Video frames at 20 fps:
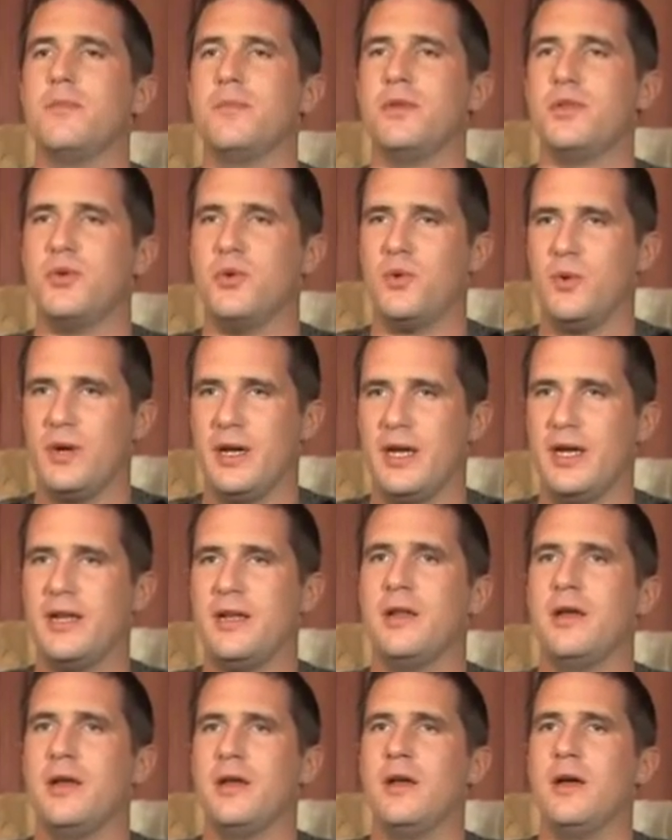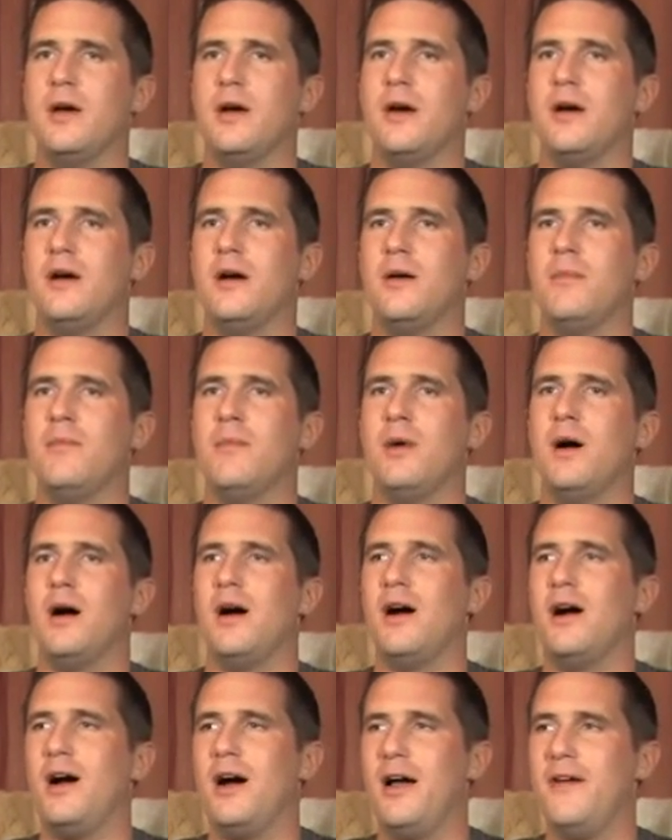between um, a
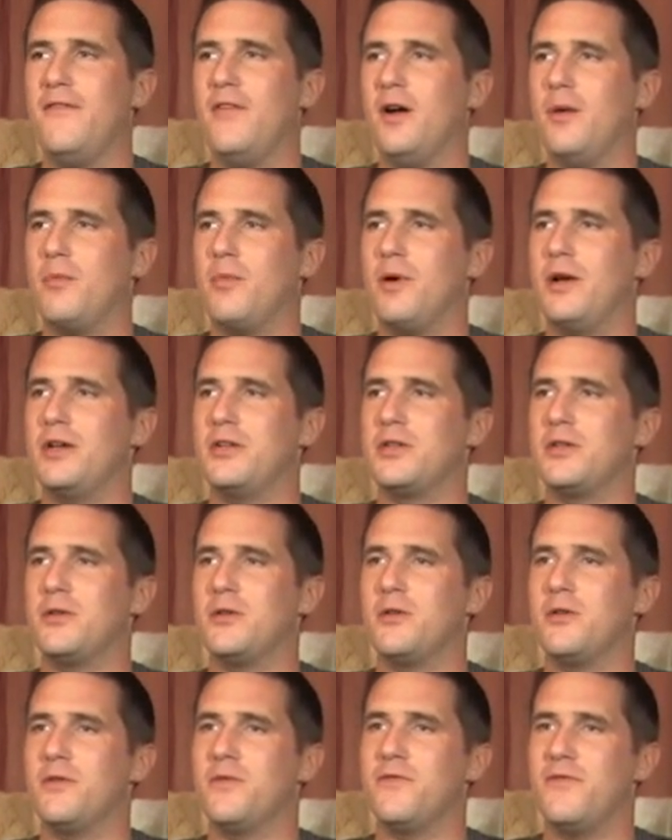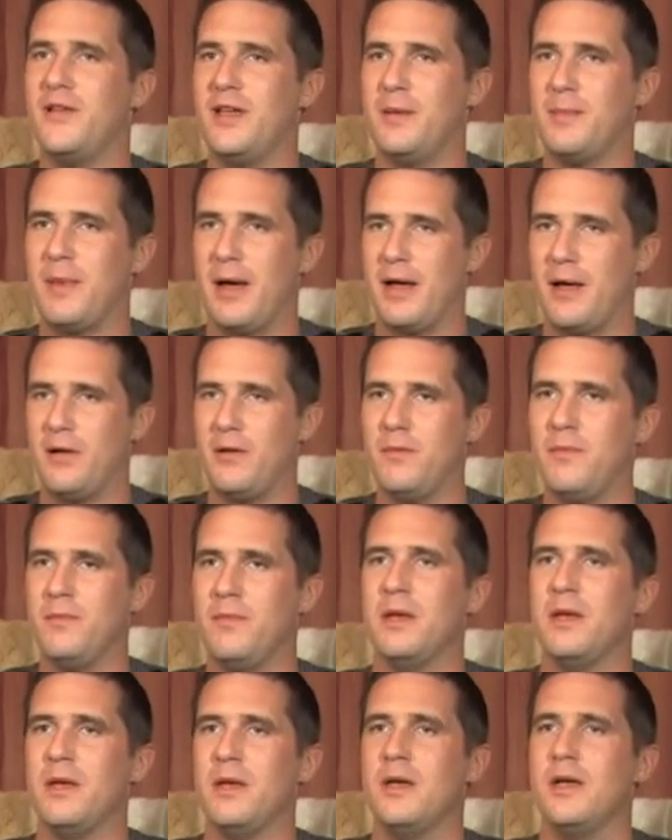high vibrational female
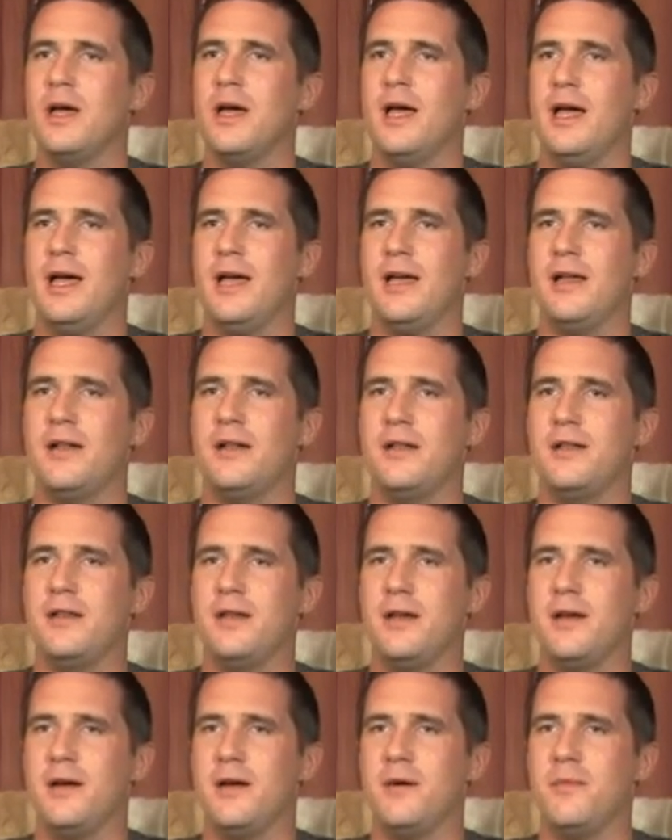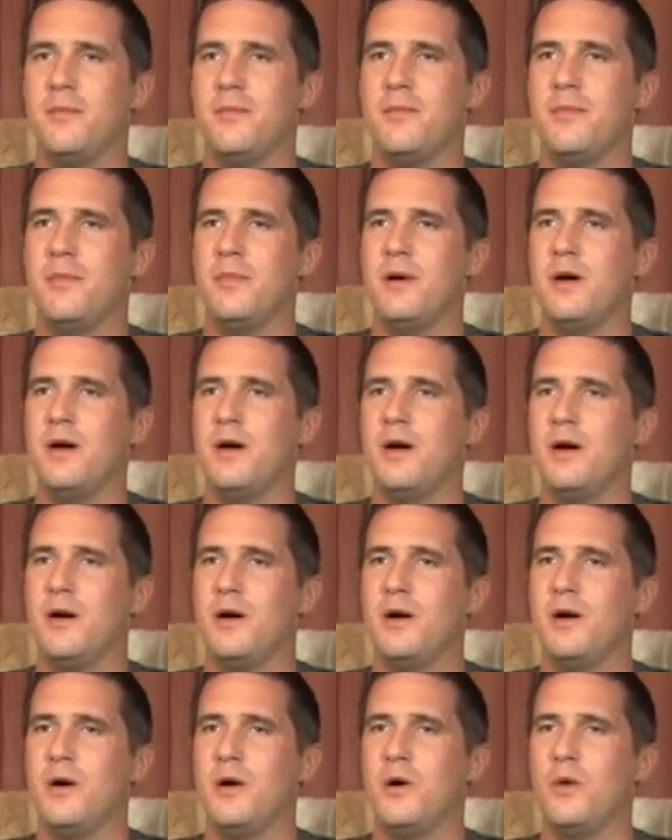and um,
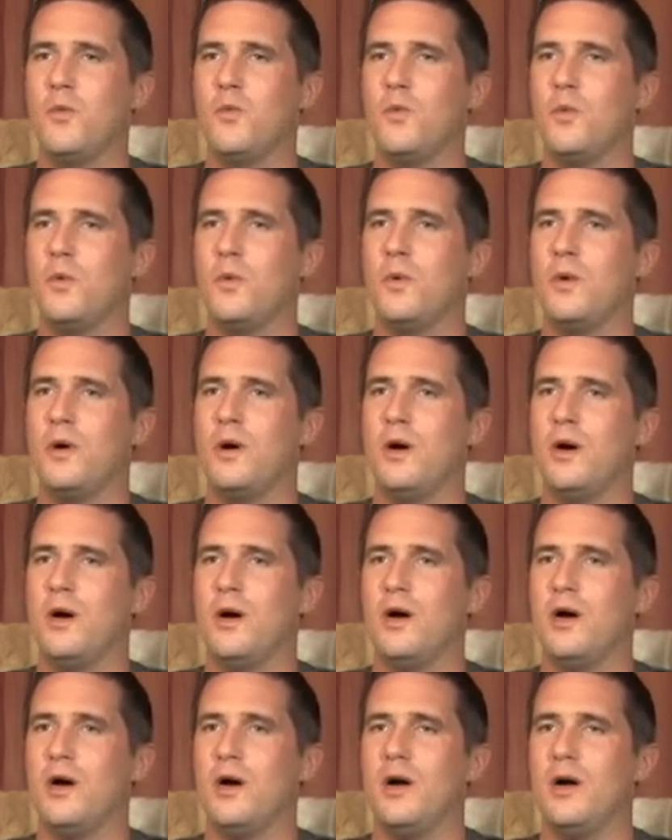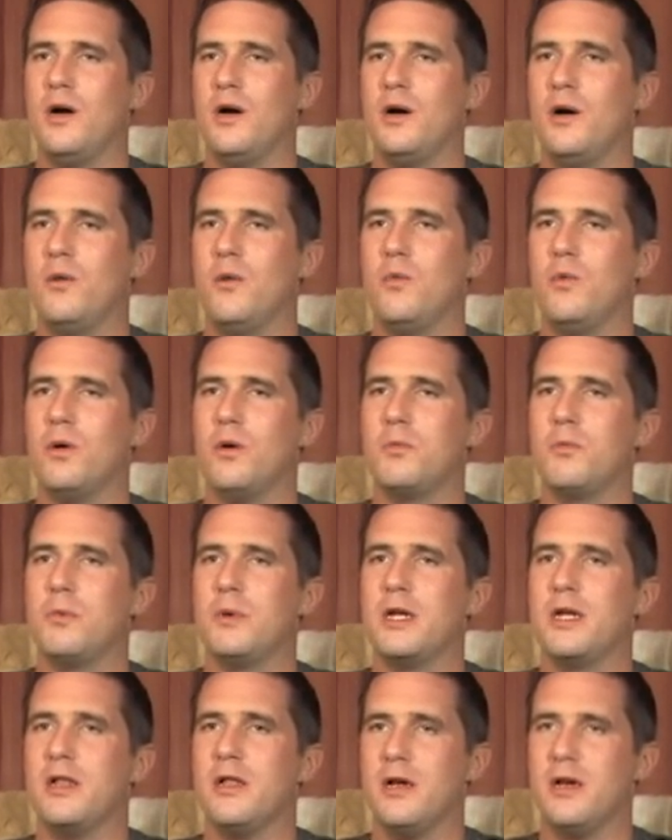uh, uh, what
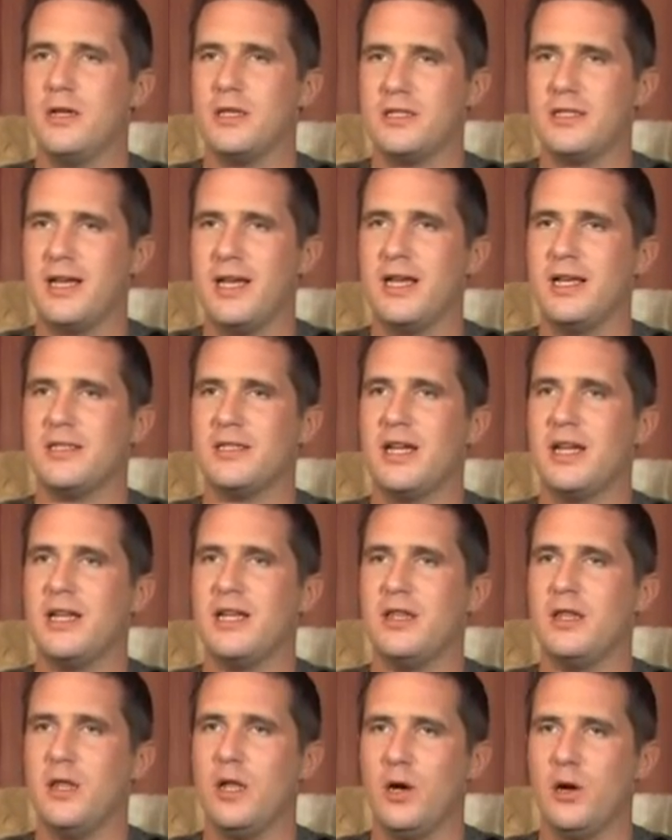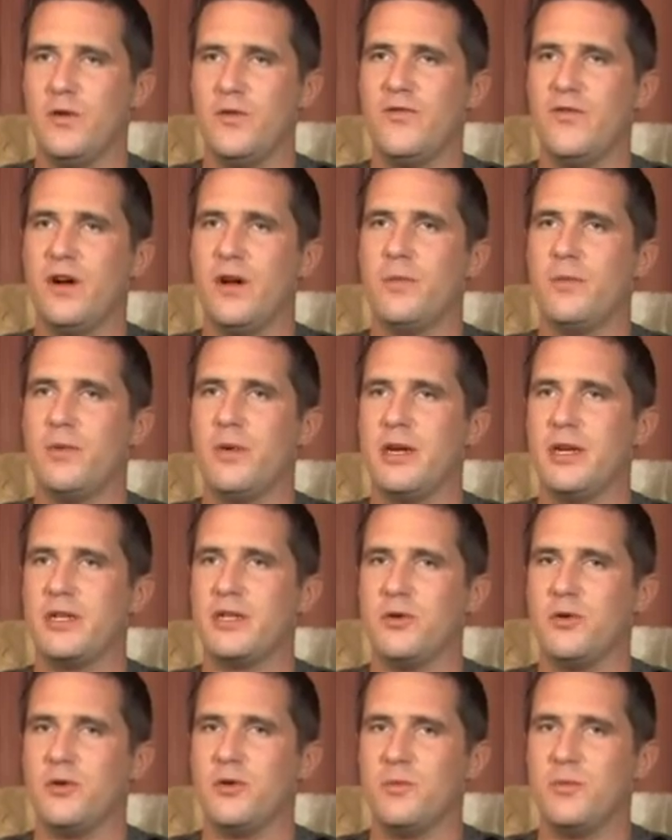would classed as a low
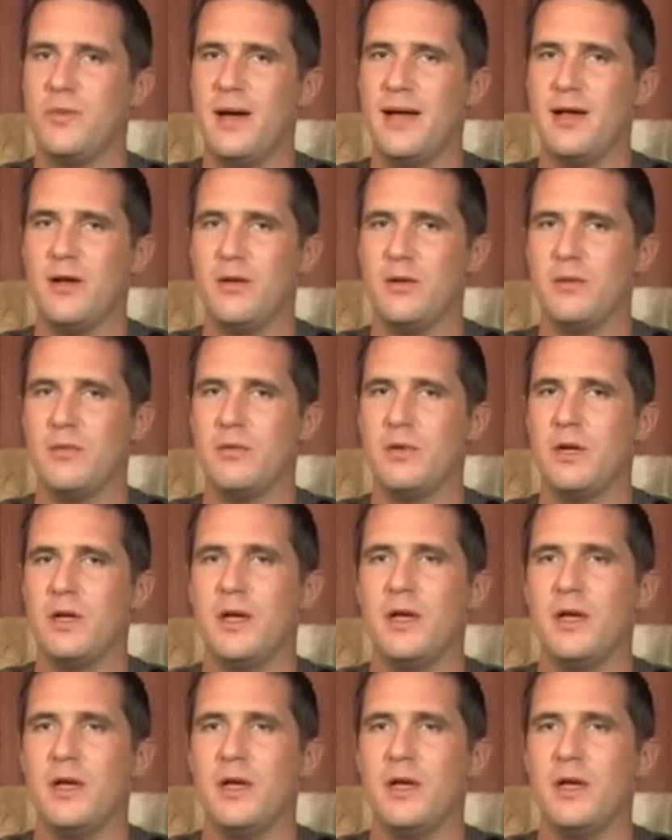vibrational male.